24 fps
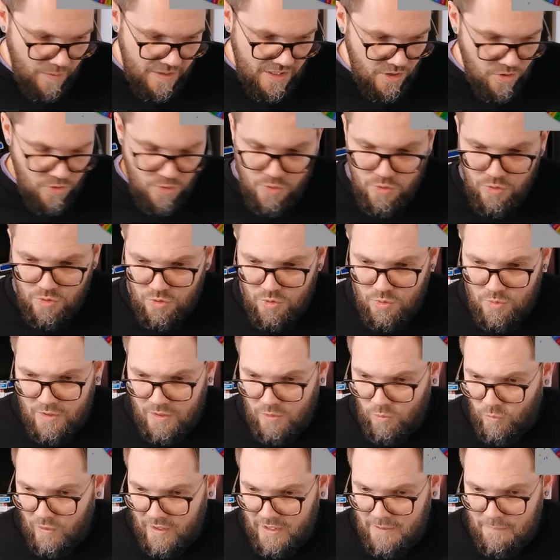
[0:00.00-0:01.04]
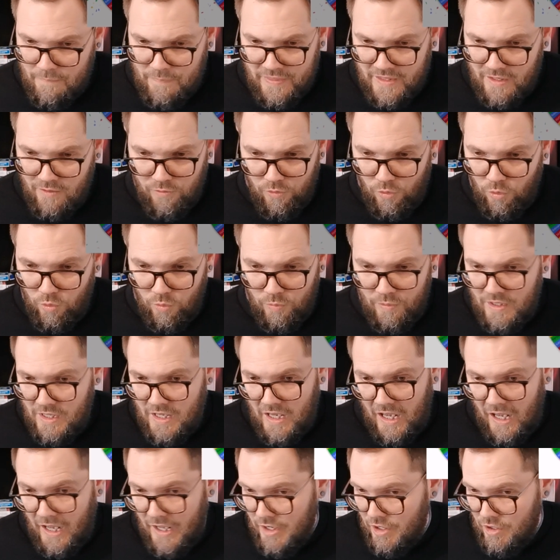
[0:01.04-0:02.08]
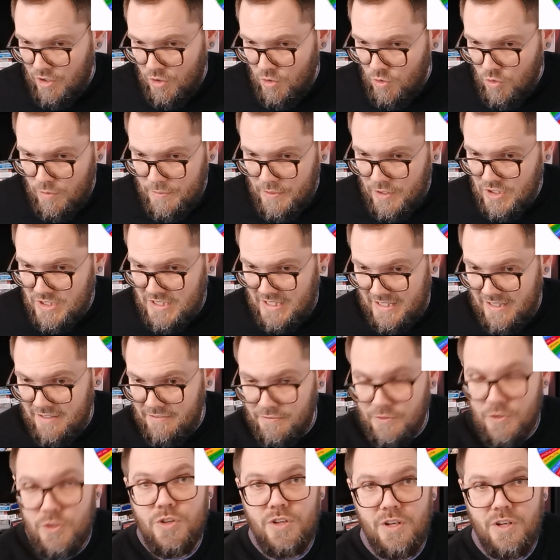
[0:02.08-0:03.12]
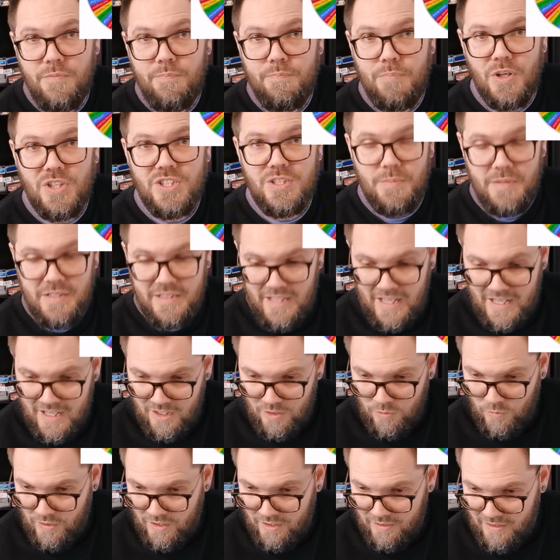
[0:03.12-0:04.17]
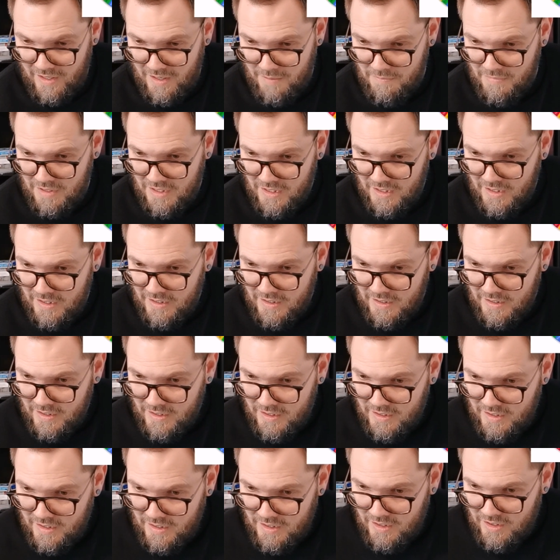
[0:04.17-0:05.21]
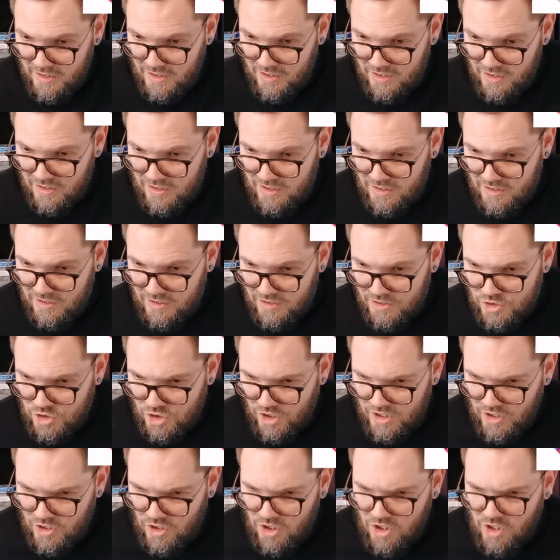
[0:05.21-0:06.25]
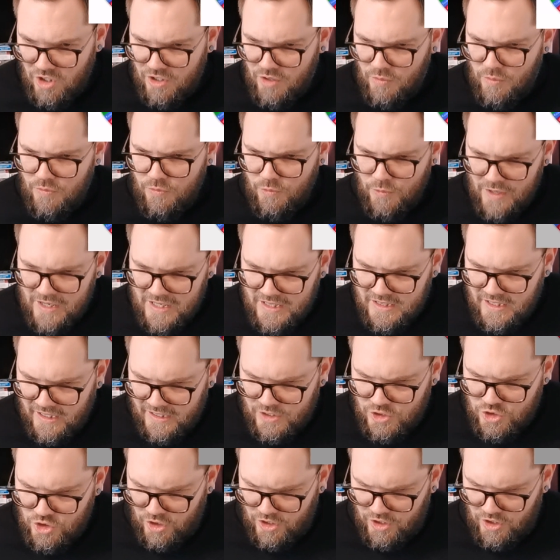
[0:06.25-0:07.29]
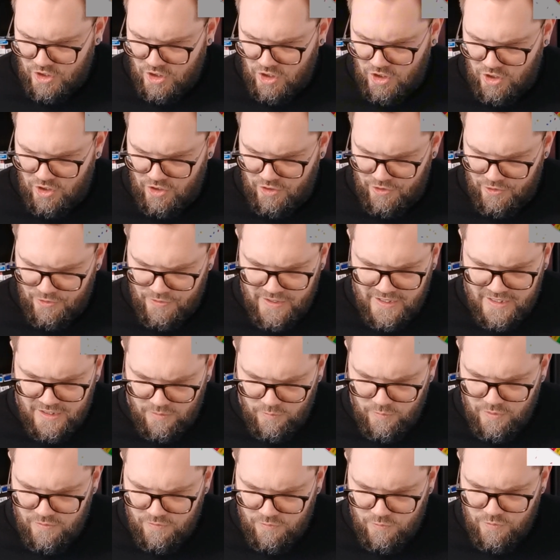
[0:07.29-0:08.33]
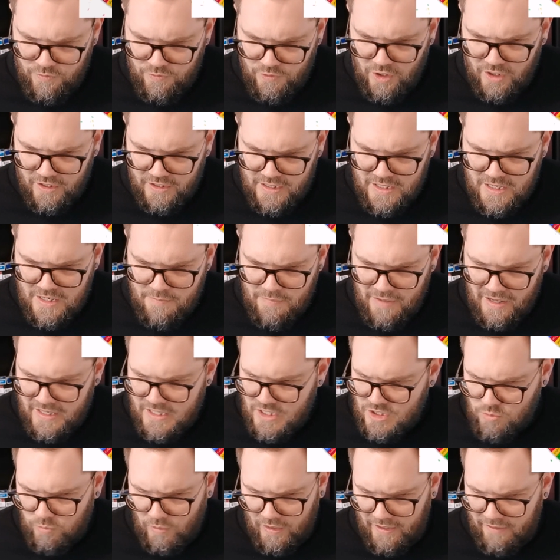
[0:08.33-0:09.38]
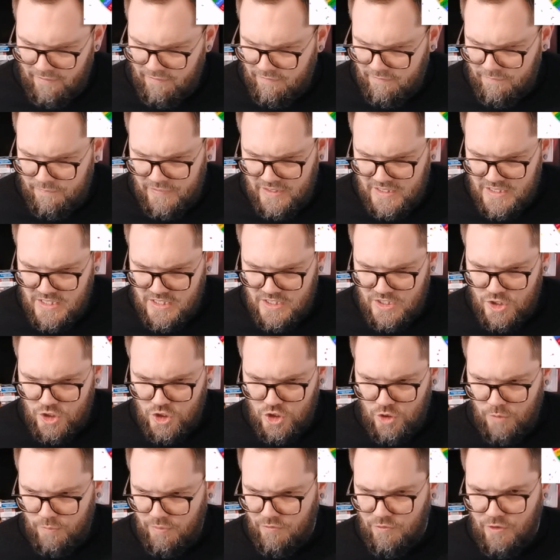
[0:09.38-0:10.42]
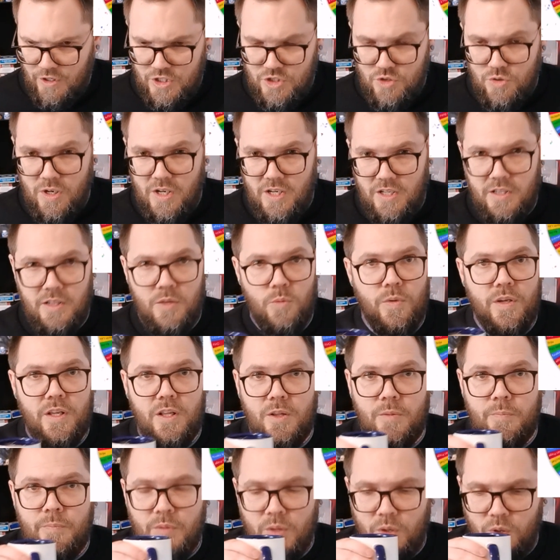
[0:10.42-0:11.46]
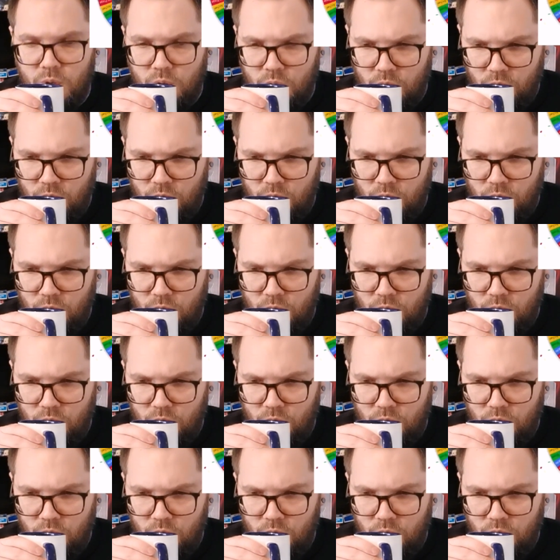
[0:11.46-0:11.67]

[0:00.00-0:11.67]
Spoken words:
22, 2, and 1 for I don't know who, because Liv could have possibly taken one of them. Johnny Gargano. We've already done Johnny Gargano, right? We've gotten him and his wife. This is super frustrating, the wheel.